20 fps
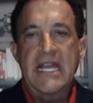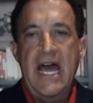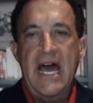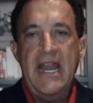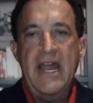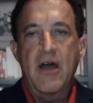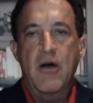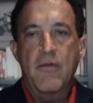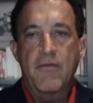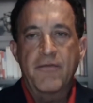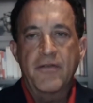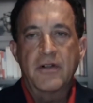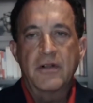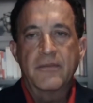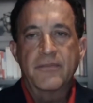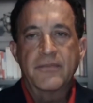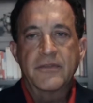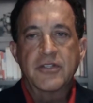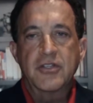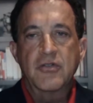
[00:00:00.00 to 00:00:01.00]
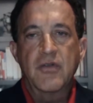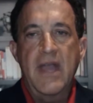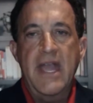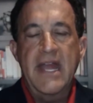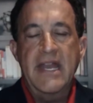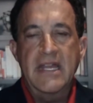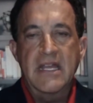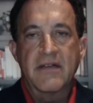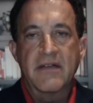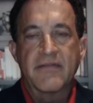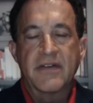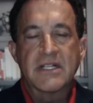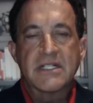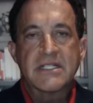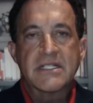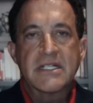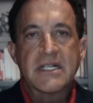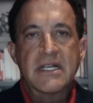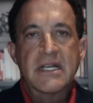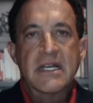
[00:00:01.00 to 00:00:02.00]
not helpful to any of
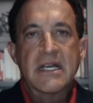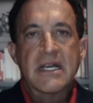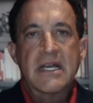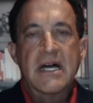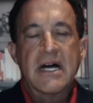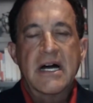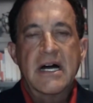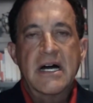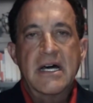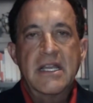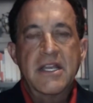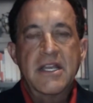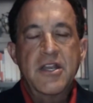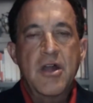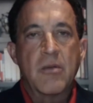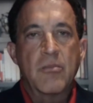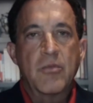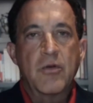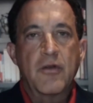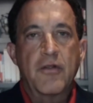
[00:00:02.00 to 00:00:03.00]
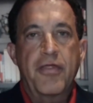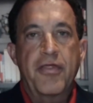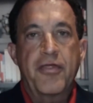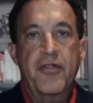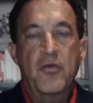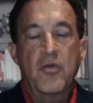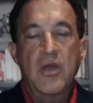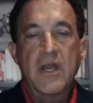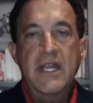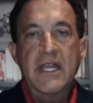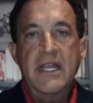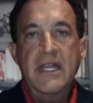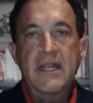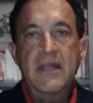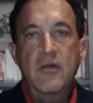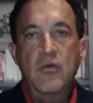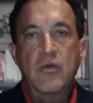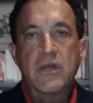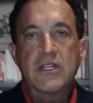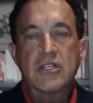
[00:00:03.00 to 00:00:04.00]
us. Number
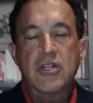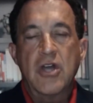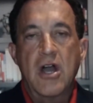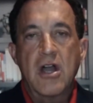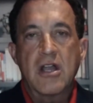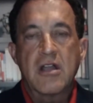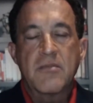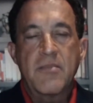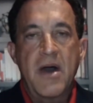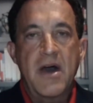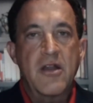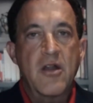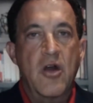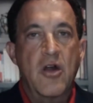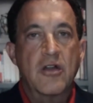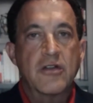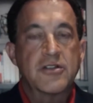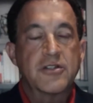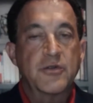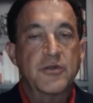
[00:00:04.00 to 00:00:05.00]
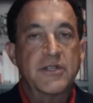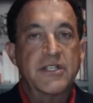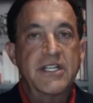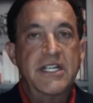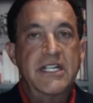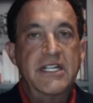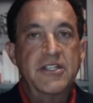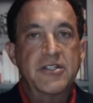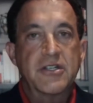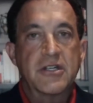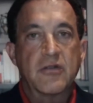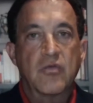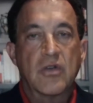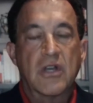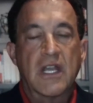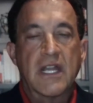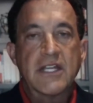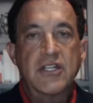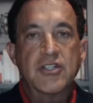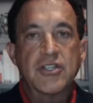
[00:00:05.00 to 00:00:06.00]
three, we talk about our strategic
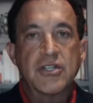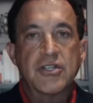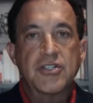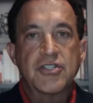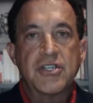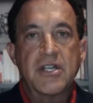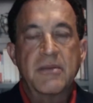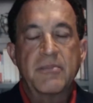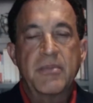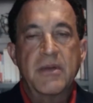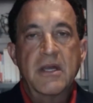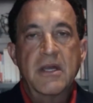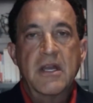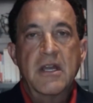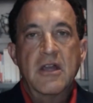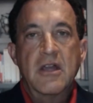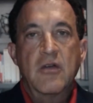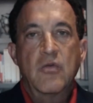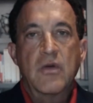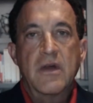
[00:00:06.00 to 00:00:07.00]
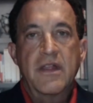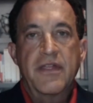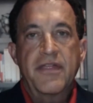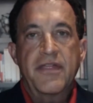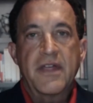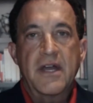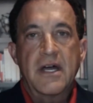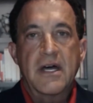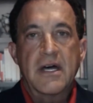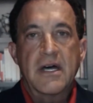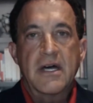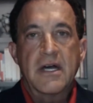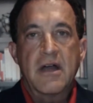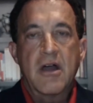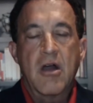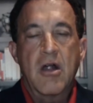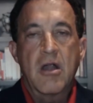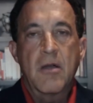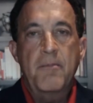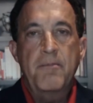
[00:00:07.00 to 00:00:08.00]
relationship with
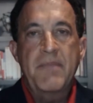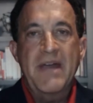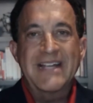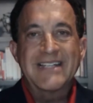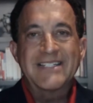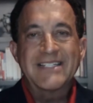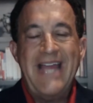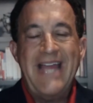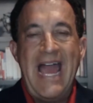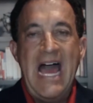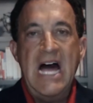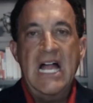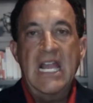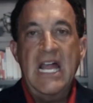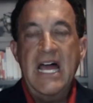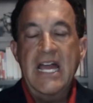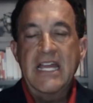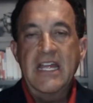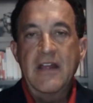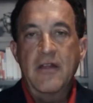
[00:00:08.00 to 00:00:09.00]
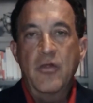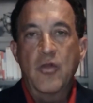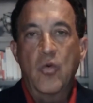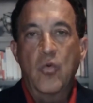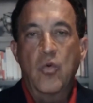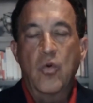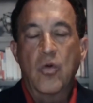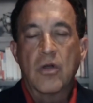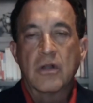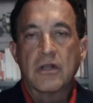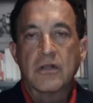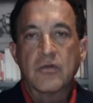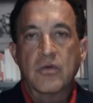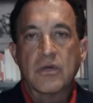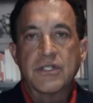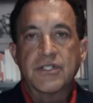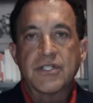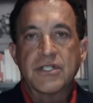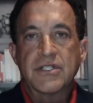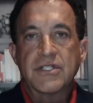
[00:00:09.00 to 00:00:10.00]
our best ally in the world,
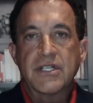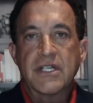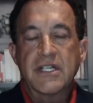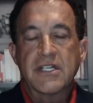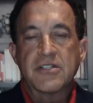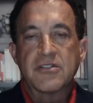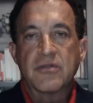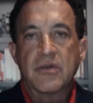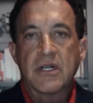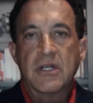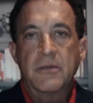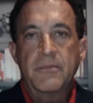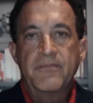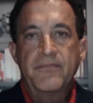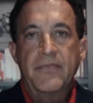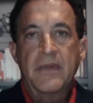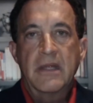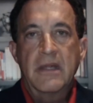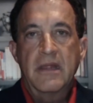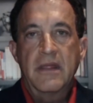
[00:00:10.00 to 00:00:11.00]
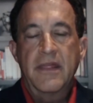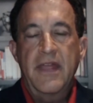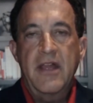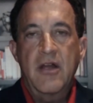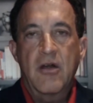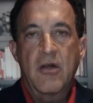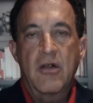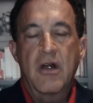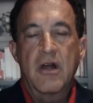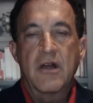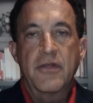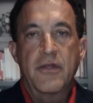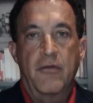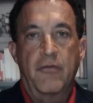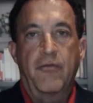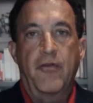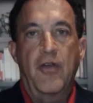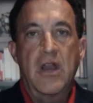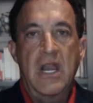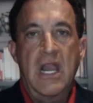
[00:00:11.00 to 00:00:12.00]
which is Israel. They are on
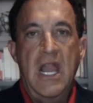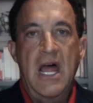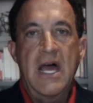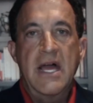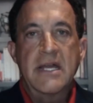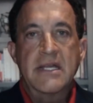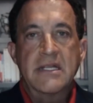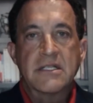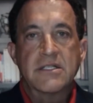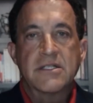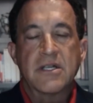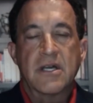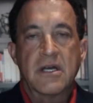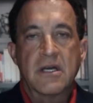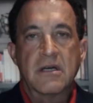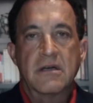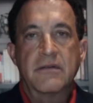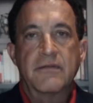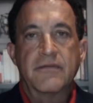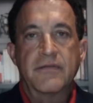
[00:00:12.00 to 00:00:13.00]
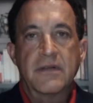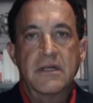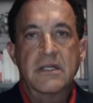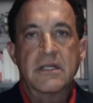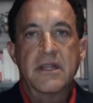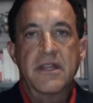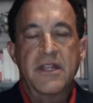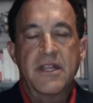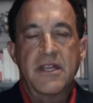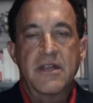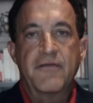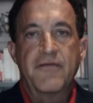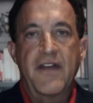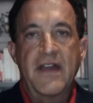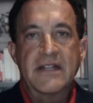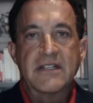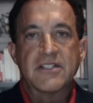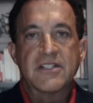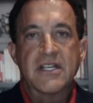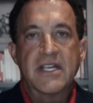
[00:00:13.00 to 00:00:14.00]
the front lines of the
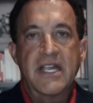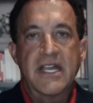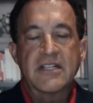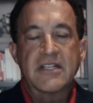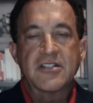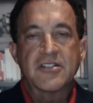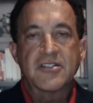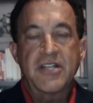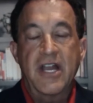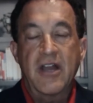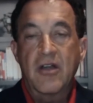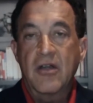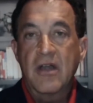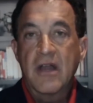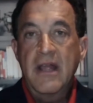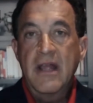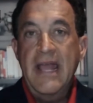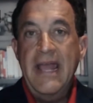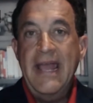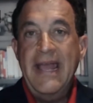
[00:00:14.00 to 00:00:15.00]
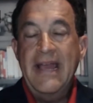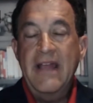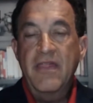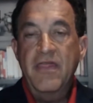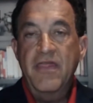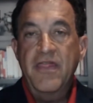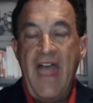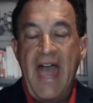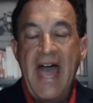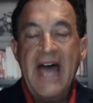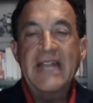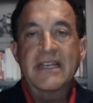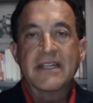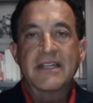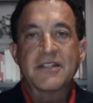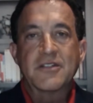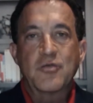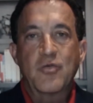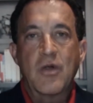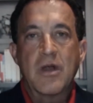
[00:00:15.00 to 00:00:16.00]
defense against terror, and
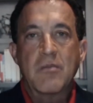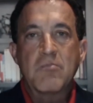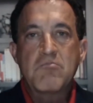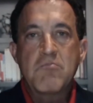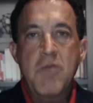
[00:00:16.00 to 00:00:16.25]
that is where